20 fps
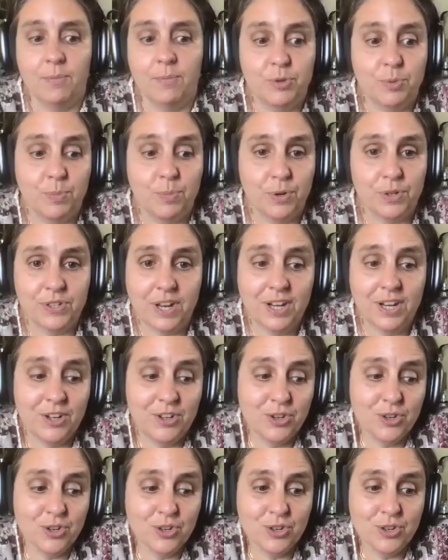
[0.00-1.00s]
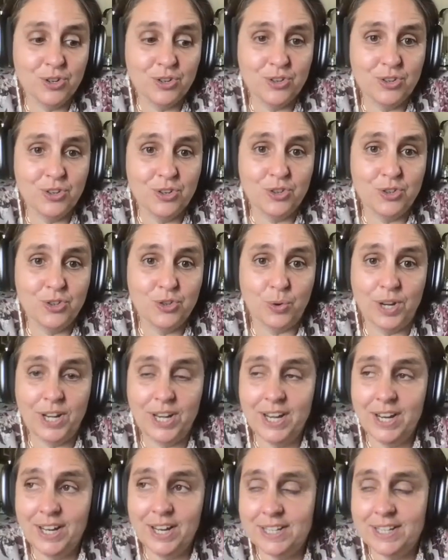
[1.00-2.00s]
I'm super excited you're
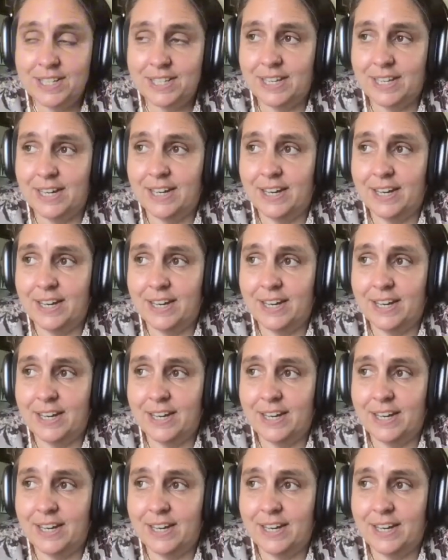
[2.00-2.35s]
joining us.